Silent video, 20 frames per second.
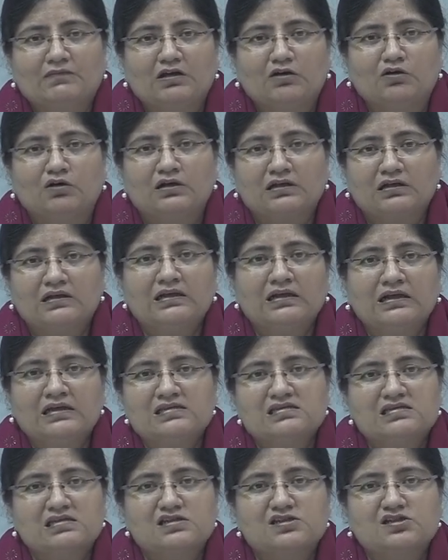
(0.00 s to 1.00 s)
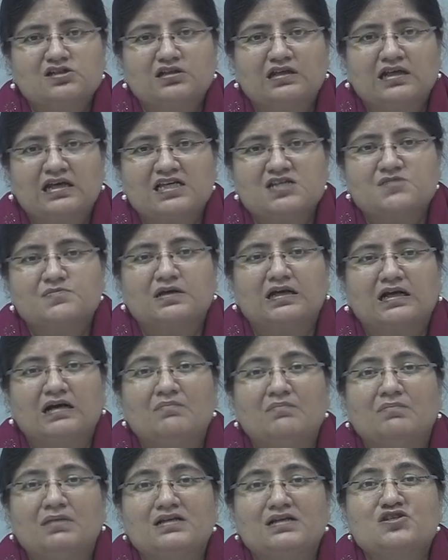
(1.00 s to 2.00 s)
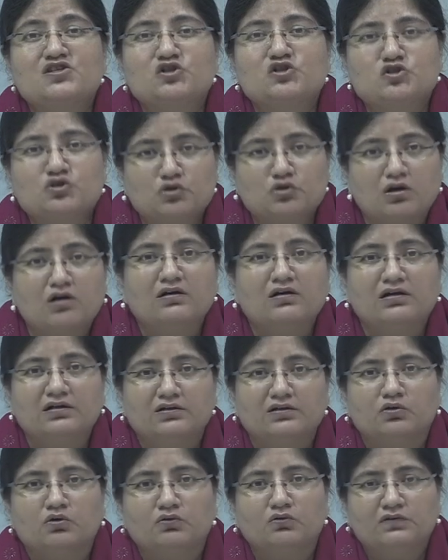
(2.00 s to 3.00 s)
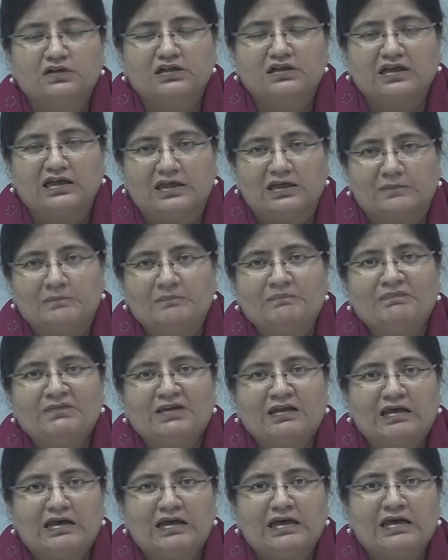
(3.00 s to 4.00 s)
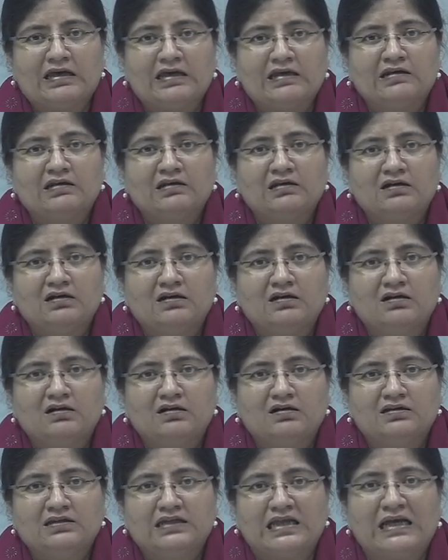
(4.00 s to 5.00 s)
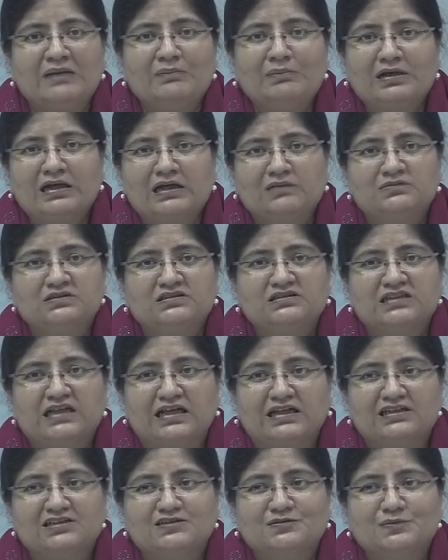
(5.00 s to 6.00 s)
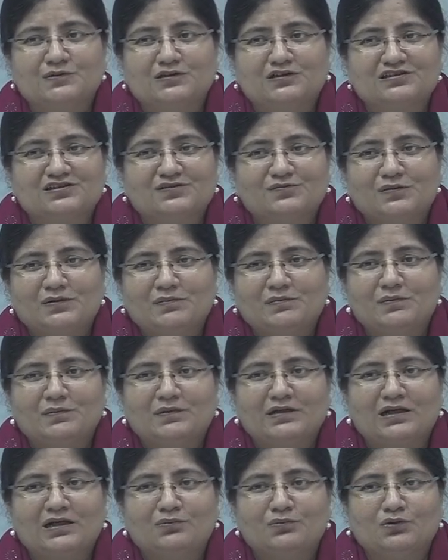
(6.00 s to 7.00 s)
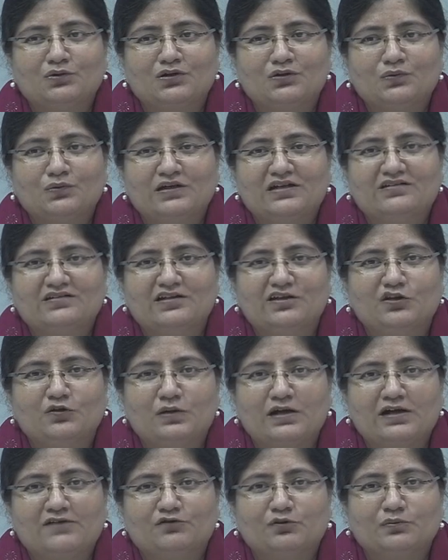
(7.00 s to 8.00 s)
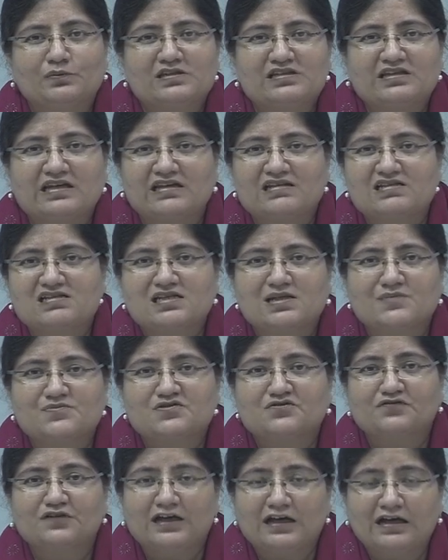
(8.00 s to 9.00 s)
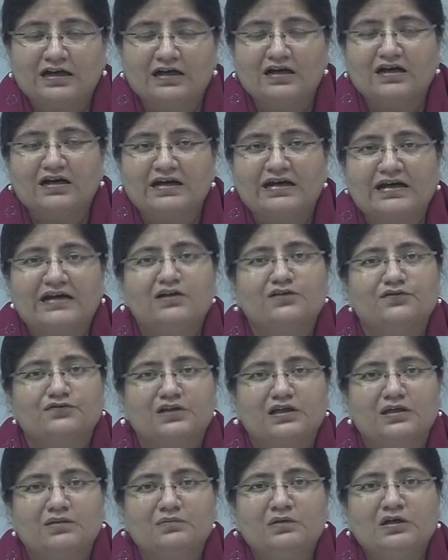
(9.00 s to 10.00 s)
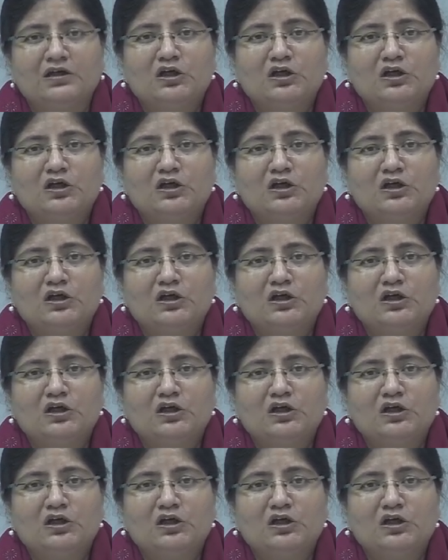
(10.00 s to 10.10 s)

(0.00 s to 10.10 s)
organization has become much stronger over time, and that becomes a challenge, because if people become more aware, then you have to be 10 steps ahead of them